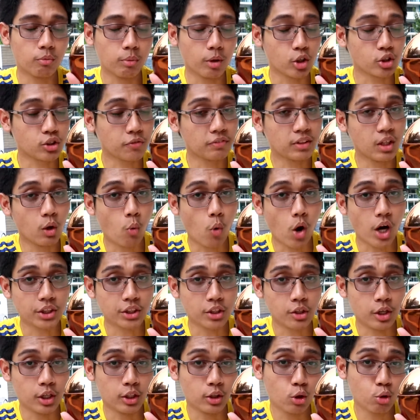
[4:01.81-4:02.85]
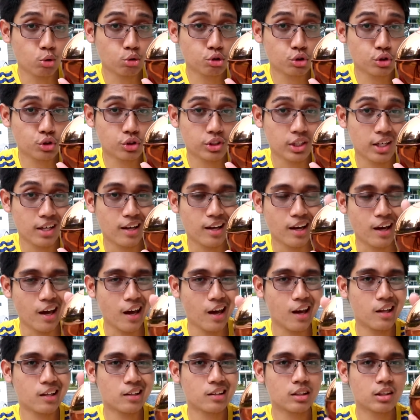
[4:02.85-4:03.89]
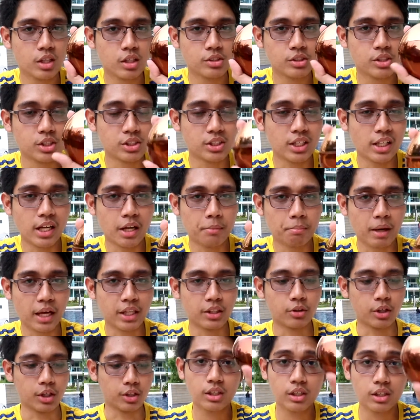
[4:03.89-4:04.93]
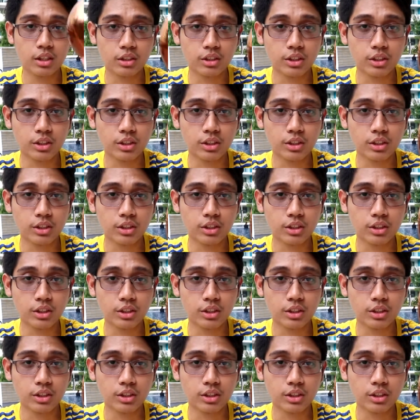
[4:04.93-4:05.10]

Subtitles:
because of the watery notes, and Sicilian Mandarin.